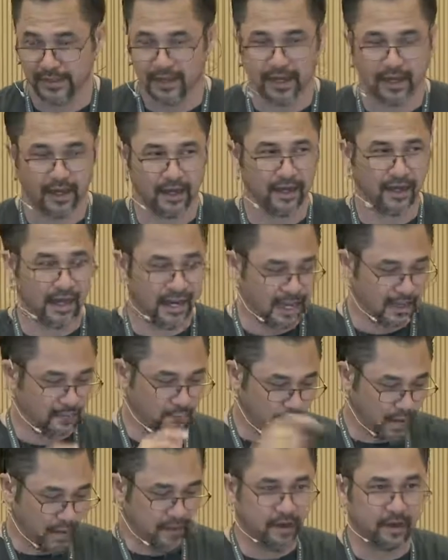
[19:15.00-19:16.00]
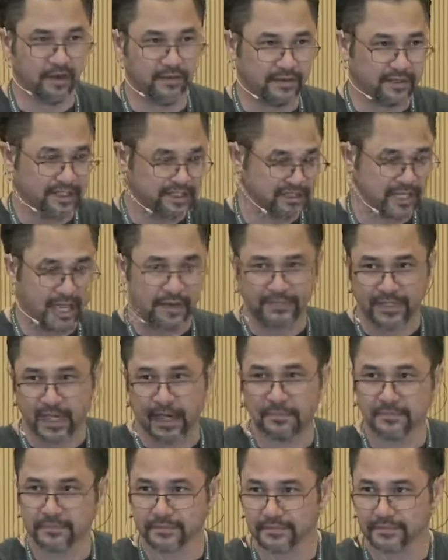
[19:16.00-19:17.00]
and one on this
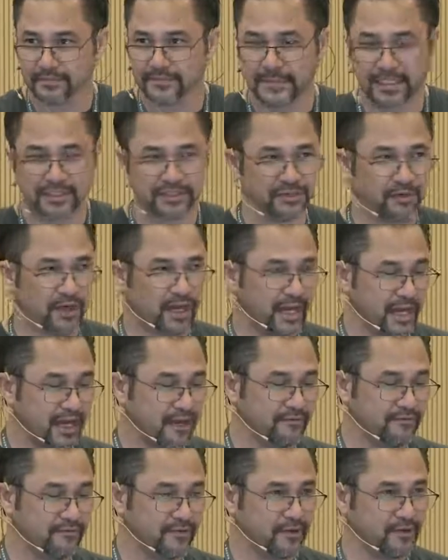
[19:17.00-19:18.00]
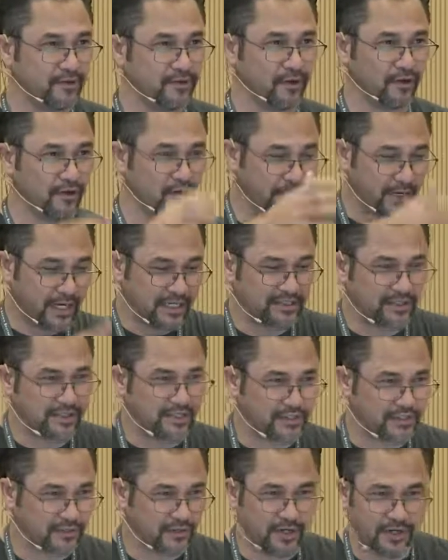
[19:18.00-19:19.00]
laptop. So I have a Kubernetes
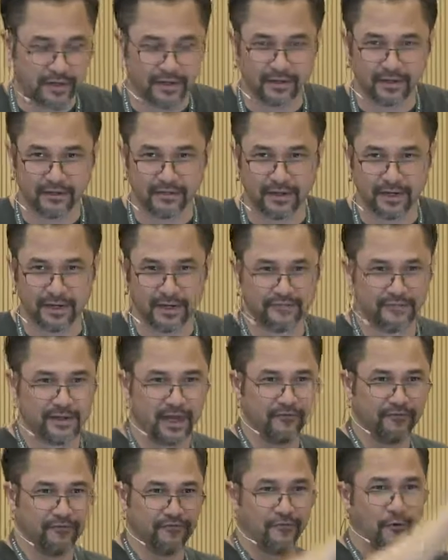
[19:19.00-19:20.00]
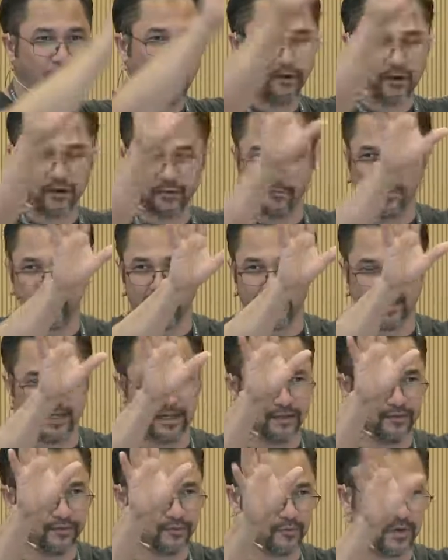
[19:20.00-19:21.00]
cluster here, and I've got 4 running
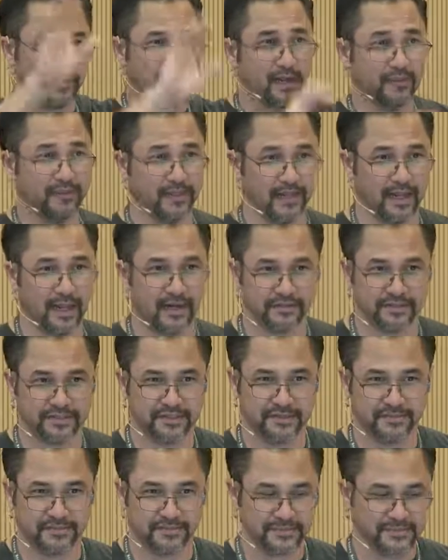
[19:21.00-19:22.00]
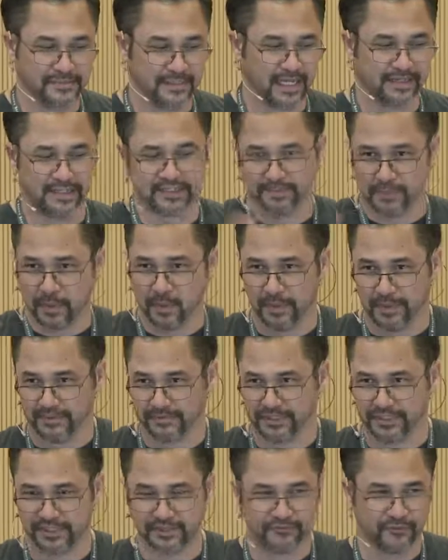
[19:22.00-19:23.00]
in 3 public clouds at this moment,
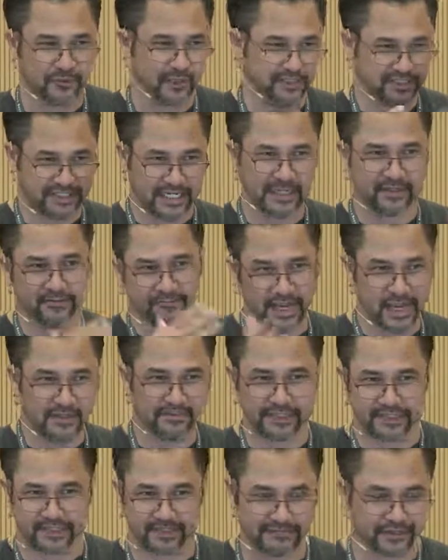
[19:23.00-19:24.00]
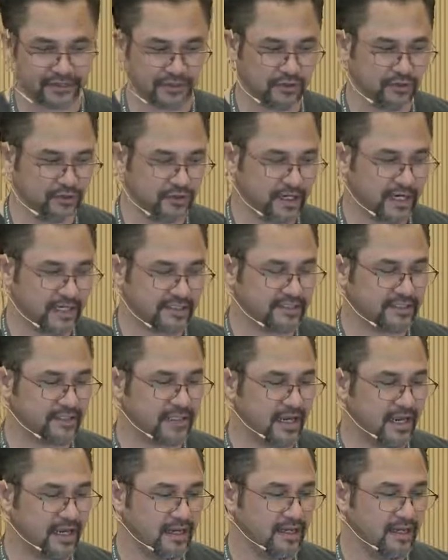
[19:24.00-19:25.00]
just for the sake of having stuff to show you guys
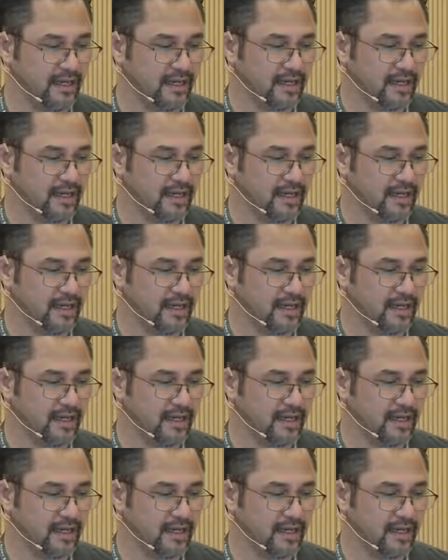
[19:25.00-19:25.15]
today.